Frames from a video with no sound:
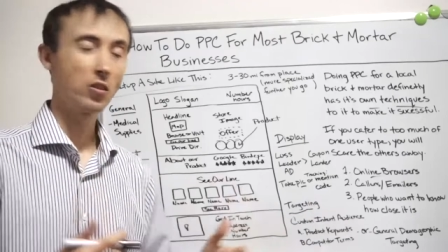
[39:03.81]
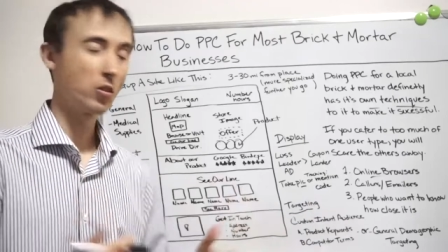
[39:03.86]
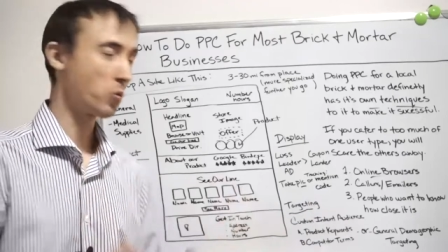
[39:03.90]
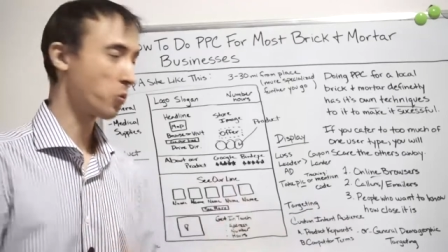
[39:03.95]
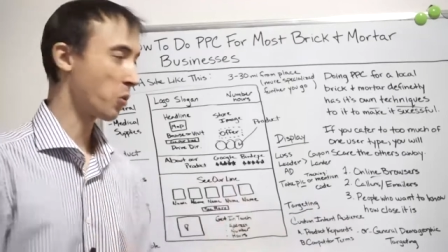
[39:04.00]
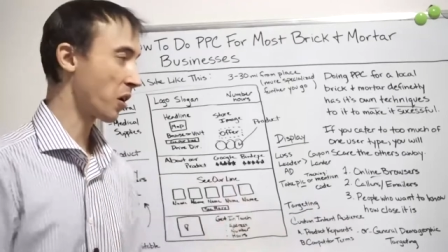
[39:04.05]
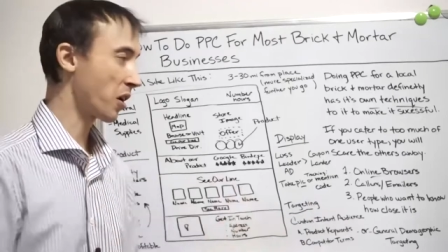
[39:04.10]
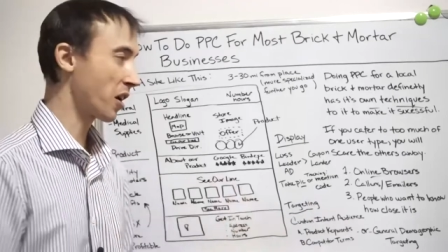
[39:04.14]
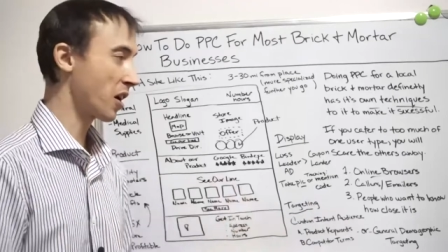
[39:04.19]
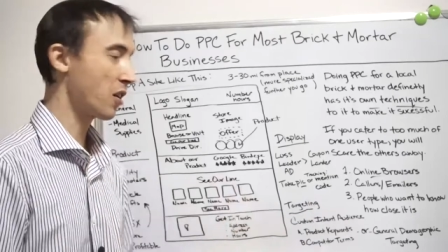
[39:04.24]
this
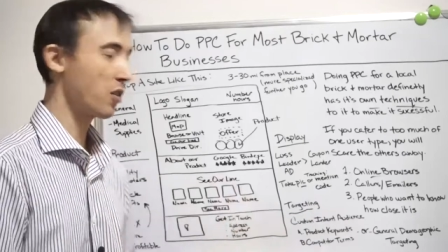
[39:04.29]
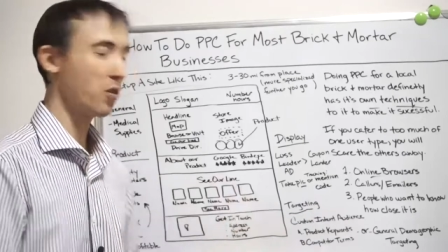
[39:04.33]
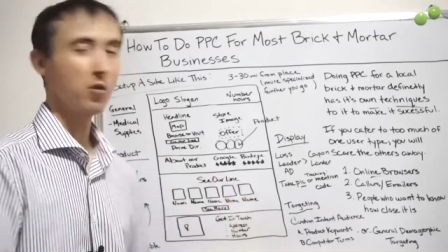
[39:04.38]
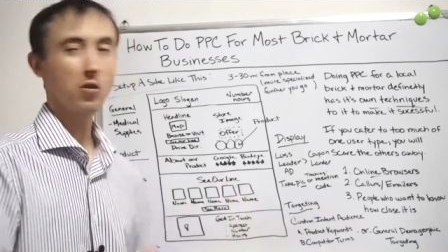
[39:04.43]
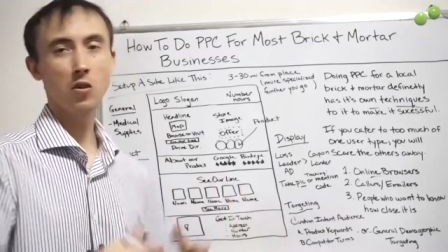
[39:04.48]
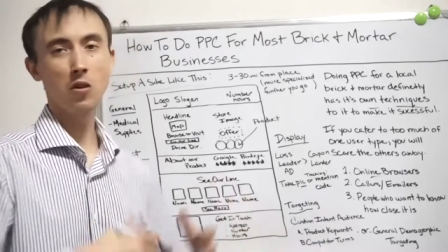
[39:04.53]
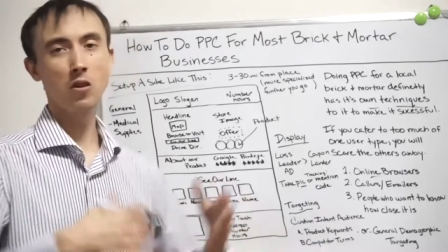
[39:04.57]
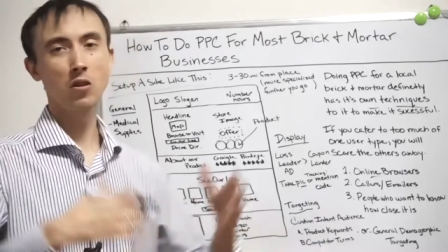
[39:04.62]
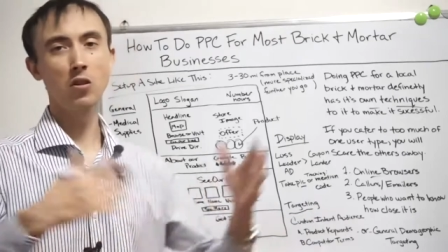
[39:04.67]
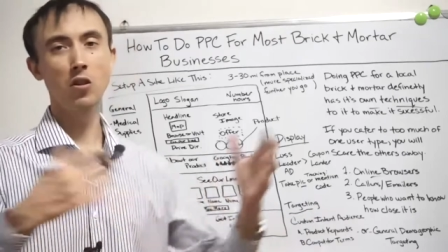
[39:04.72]
is
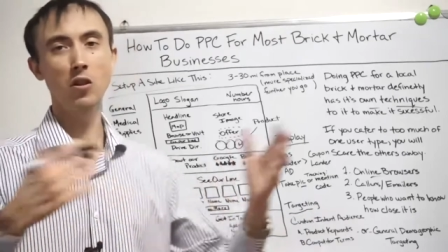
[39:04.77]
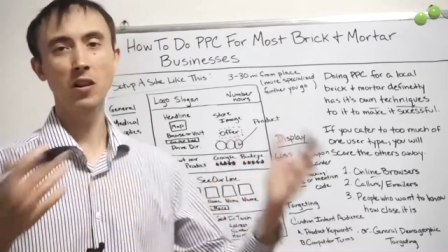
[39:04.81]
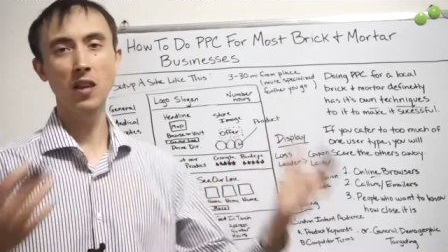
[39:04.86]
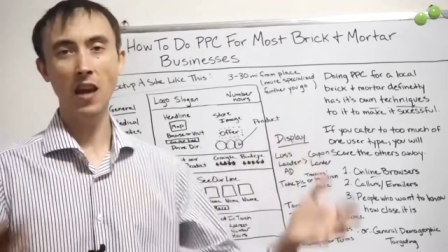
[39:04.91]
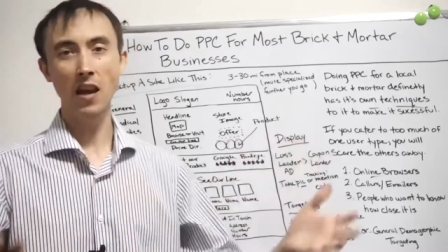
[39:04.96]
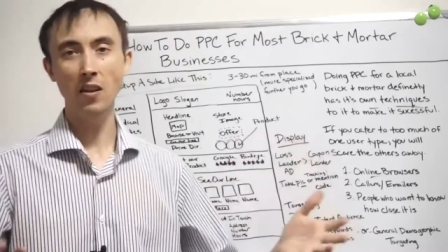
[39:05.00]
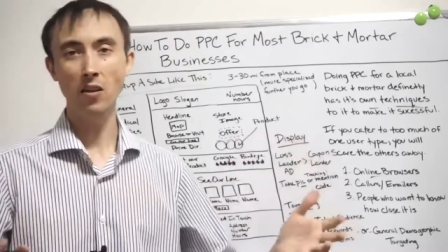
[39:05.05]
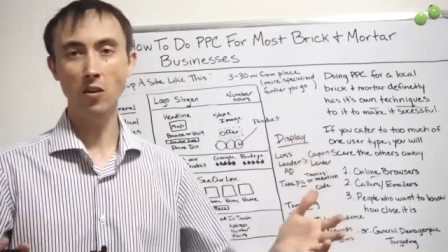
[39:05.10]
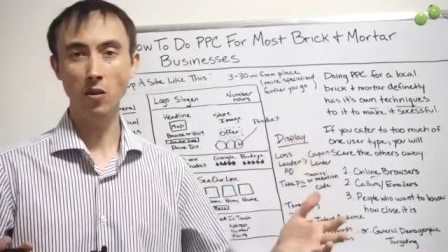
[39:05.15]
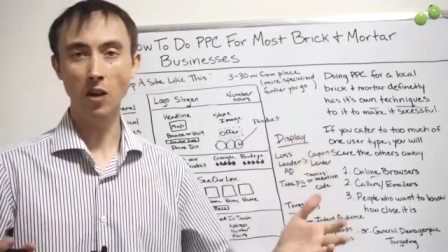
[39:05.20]
working. You can
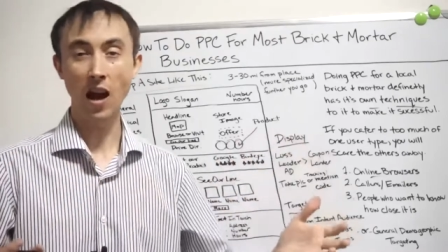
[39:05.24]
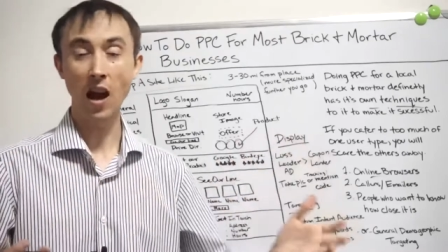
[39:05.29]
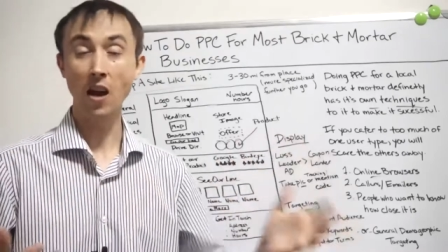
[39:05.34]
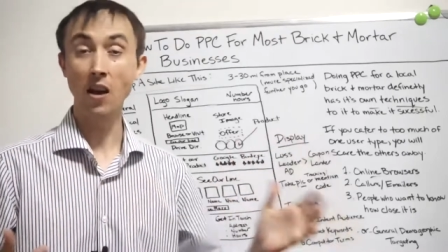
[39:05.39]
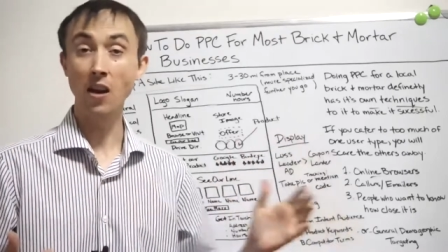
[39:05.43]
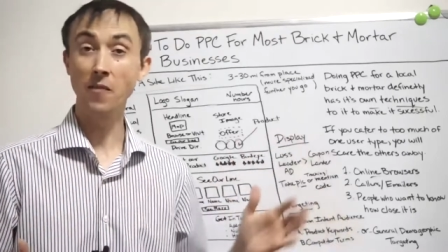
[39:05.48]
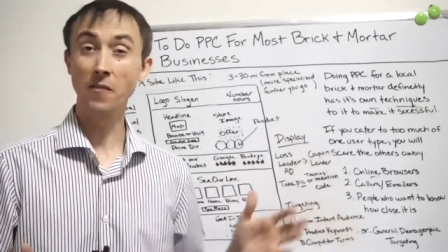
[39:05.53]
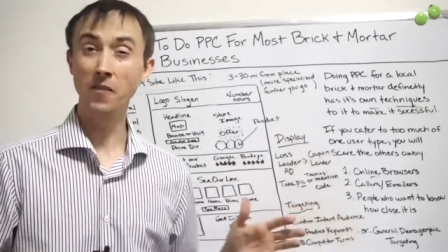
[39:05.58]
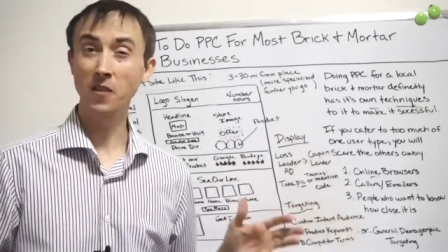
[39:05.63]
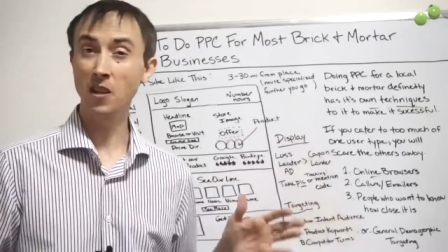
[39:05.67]
look at
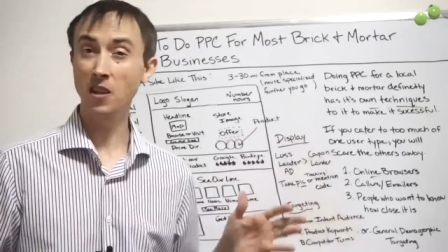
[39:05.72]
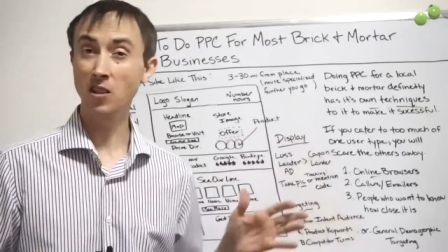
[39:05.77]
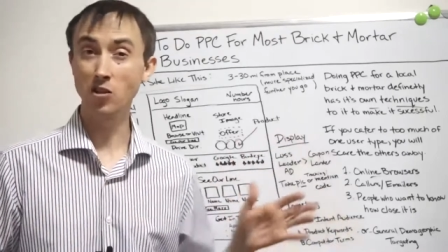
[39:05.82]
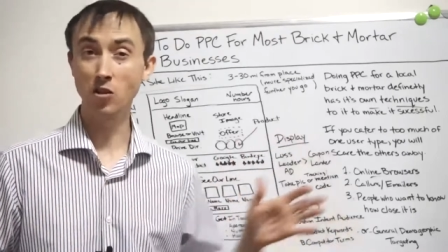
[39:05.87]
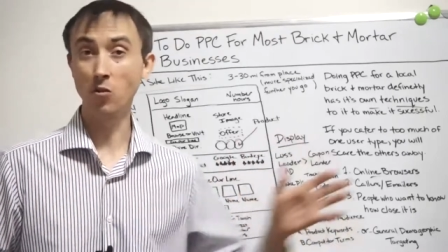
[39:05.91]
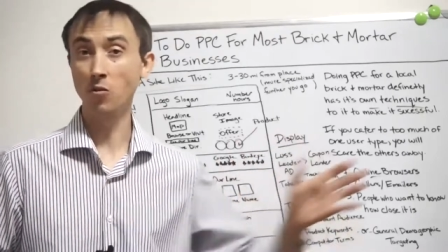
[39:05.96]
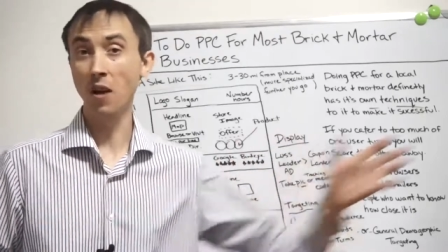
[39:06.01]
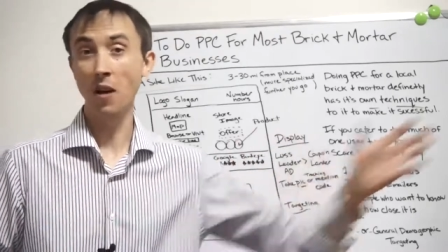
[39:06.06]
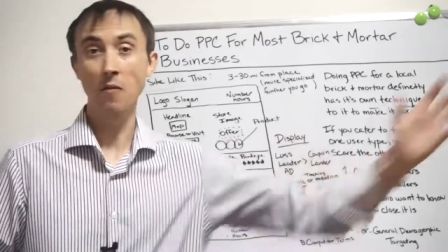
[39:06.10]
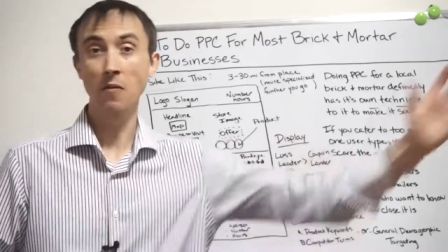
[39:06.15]

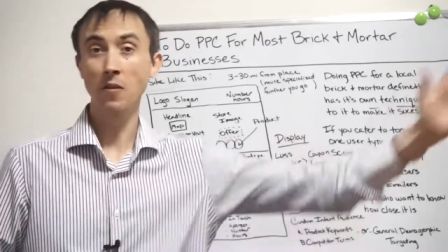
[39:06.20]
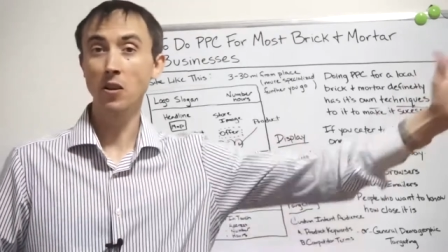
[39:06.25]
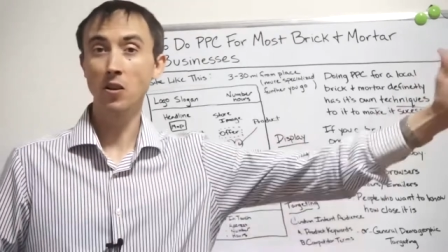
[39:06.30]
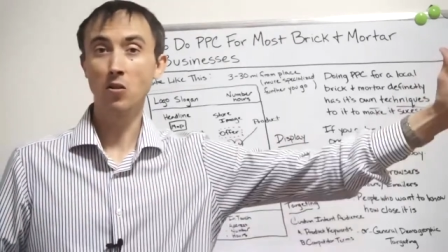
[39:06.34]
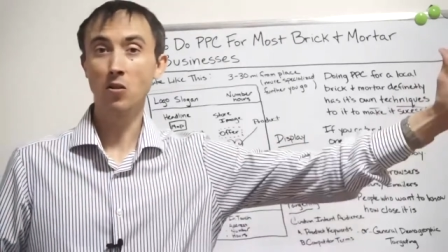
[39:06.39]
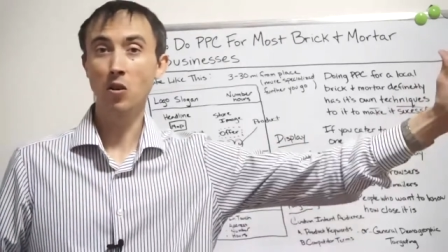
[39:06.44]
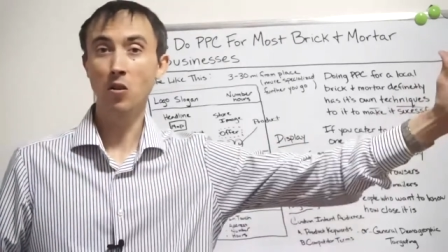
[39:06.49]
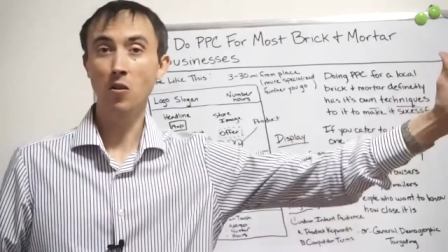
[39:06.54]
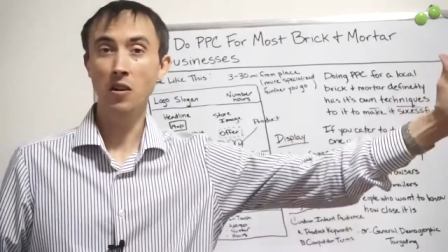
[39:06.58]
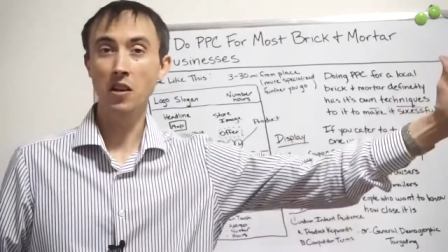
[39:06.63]
is your
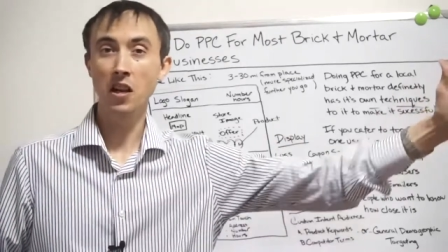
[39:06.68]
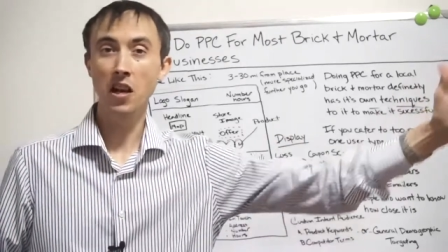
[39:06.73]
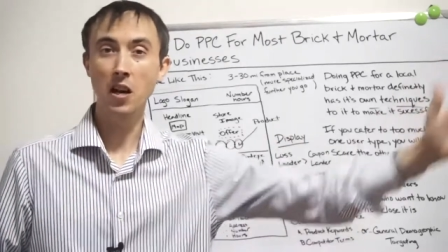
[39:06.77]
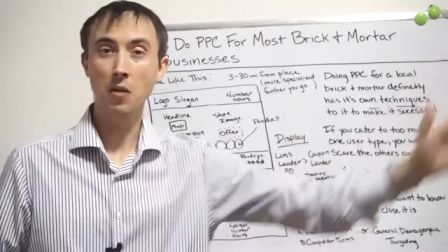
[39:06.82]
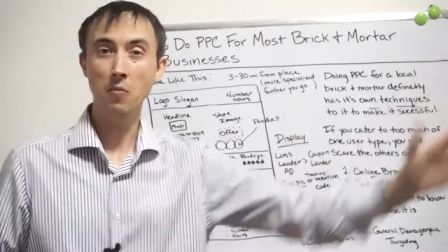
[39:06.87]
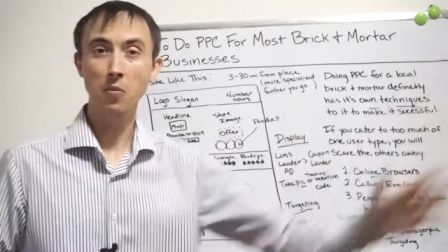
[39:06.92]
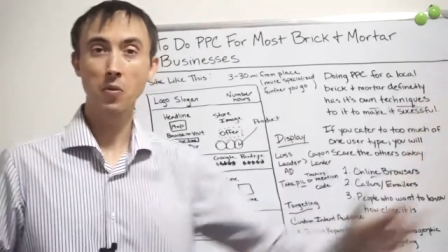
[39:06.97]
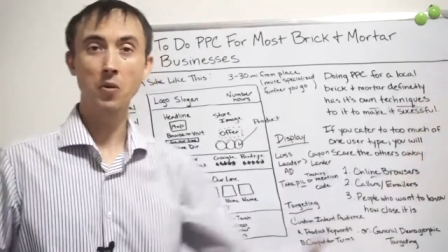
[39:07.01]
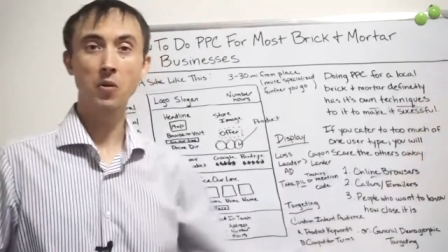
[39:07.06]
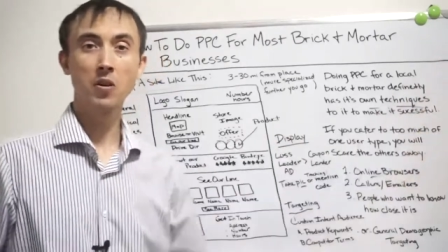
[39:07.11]
revenue going
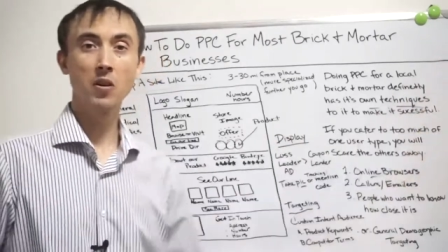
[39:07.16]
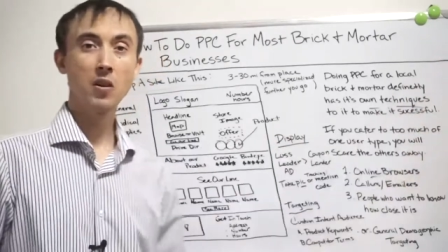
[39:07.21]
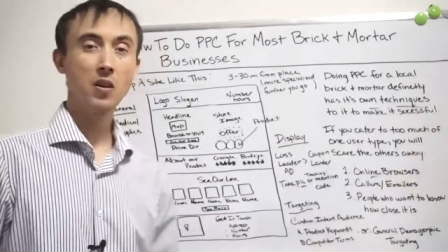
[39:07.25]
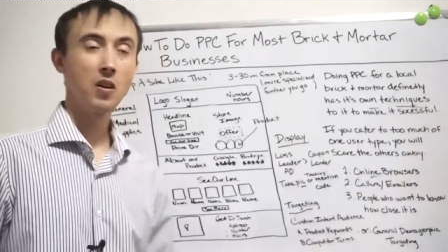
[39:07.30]
up